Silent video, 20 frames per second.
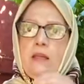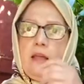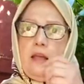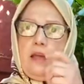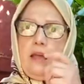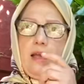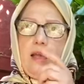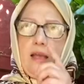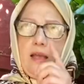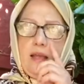
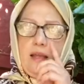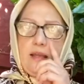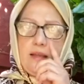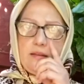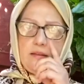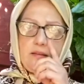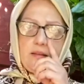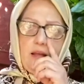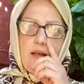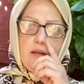
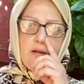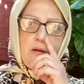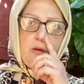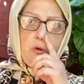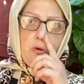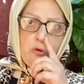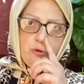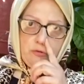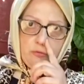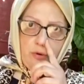and
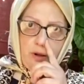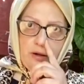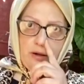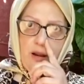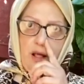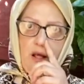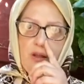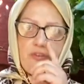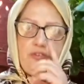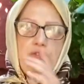close one
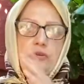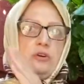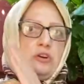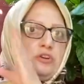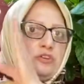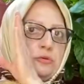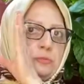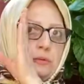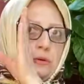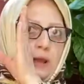
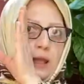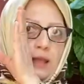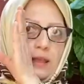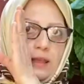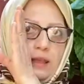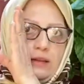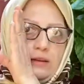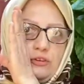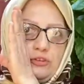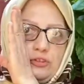nostril,
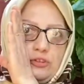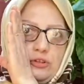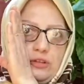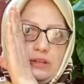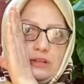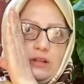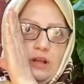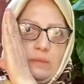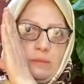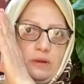spray it
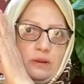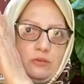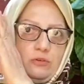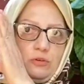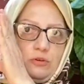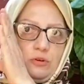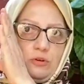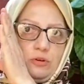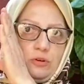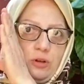straight up
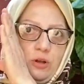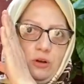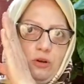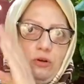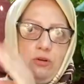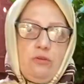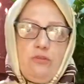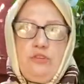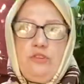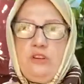into your
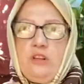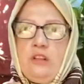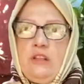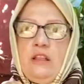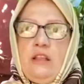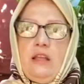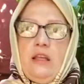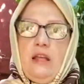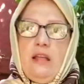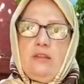nose,
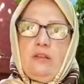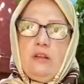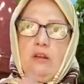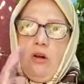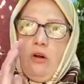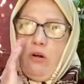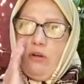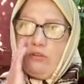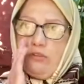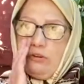and then
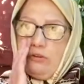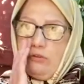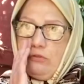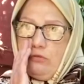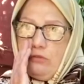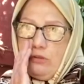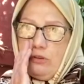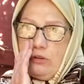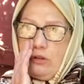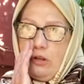also
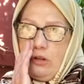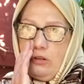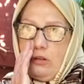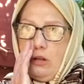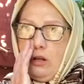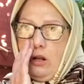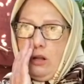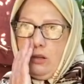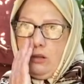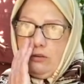use it on
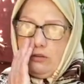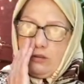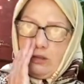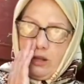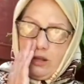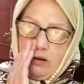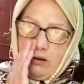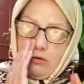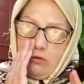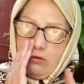the other
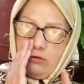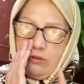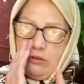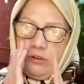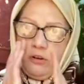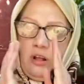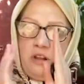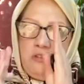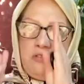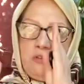side, close the
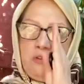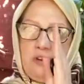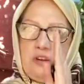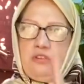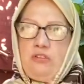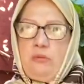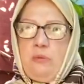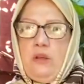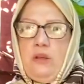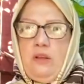nostril
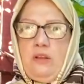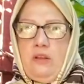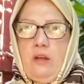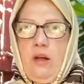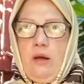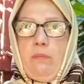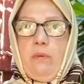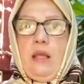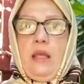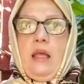and spray it
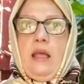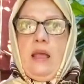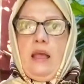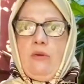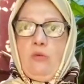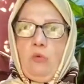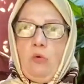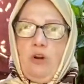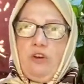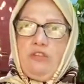up.
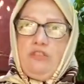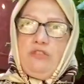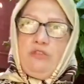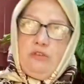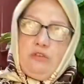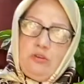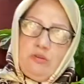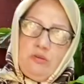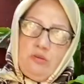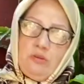And once
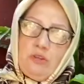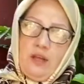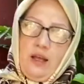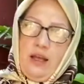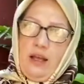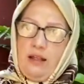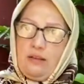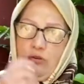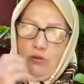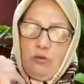you do
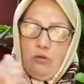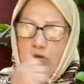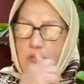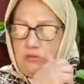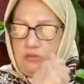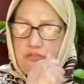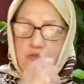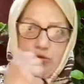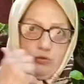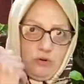that, you
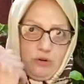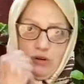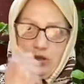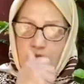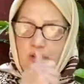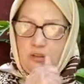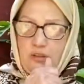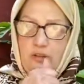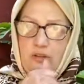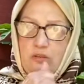squirt
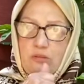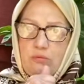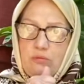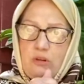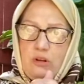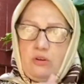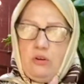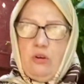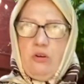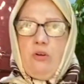it into
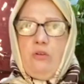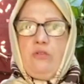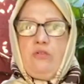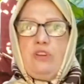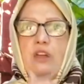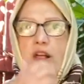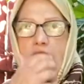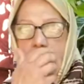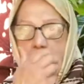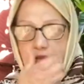the
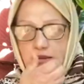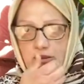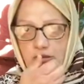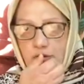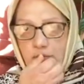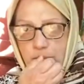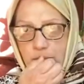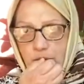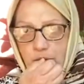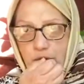nose and then
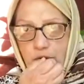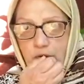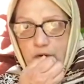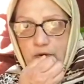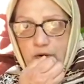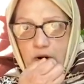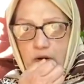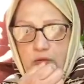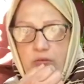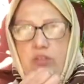you blow
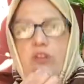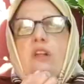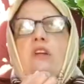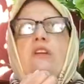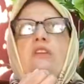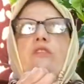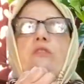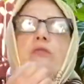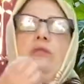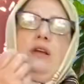your nose.
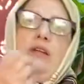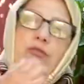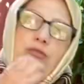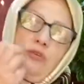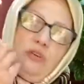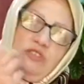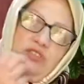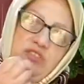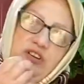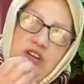So wait
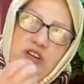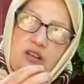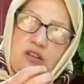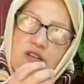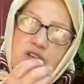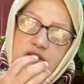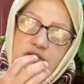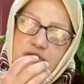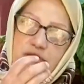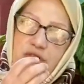for a
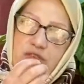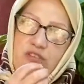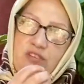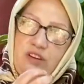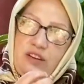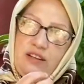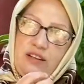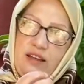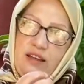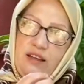few
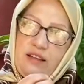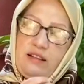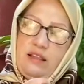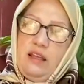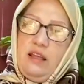seconds